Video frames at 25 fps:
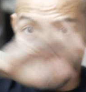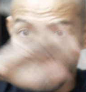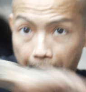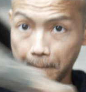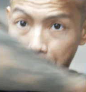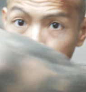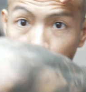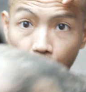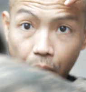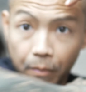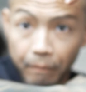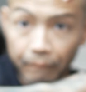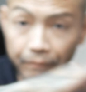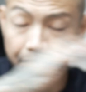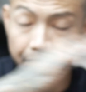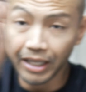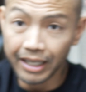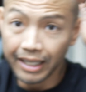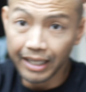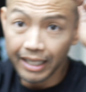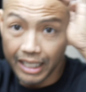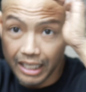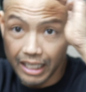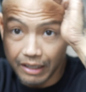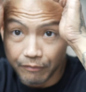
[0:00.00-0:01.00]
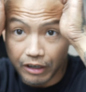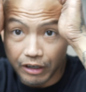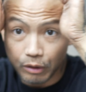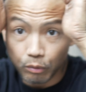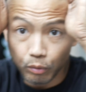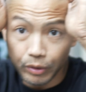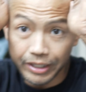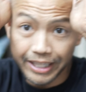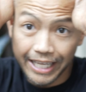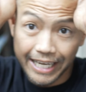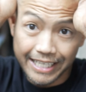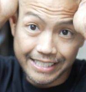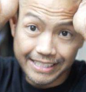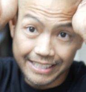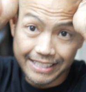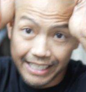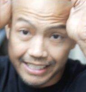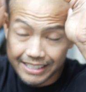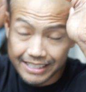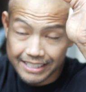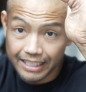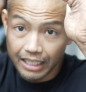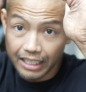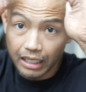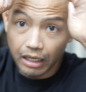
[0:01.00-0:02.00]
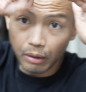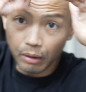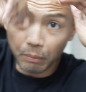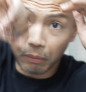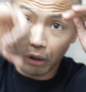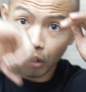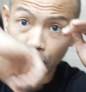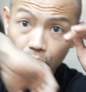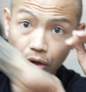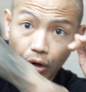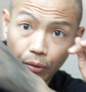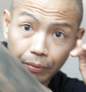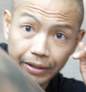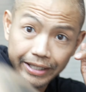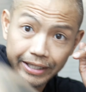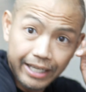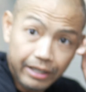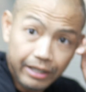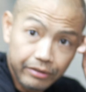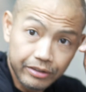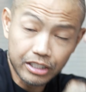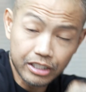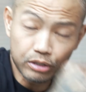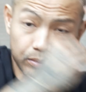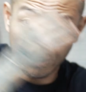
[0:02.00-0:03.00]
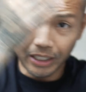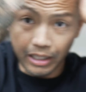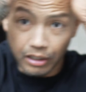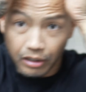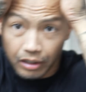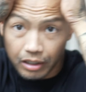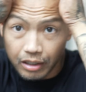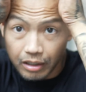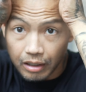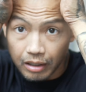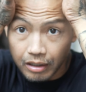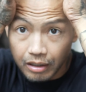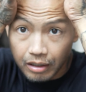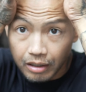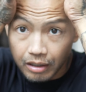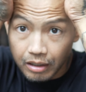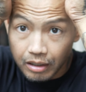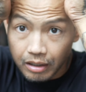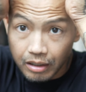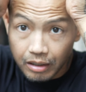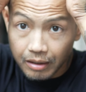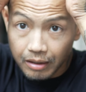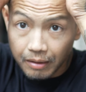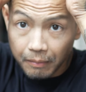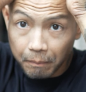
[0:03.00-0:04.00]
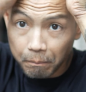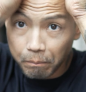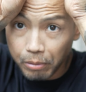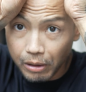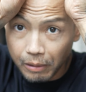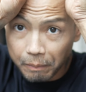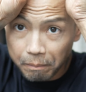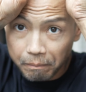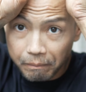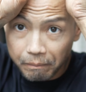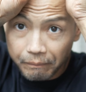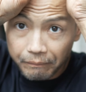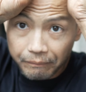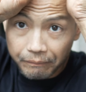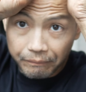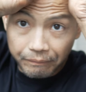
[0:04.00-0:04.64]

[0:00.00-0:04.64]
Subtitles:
boom. Even with a slicing elbow going down this way, look, boop,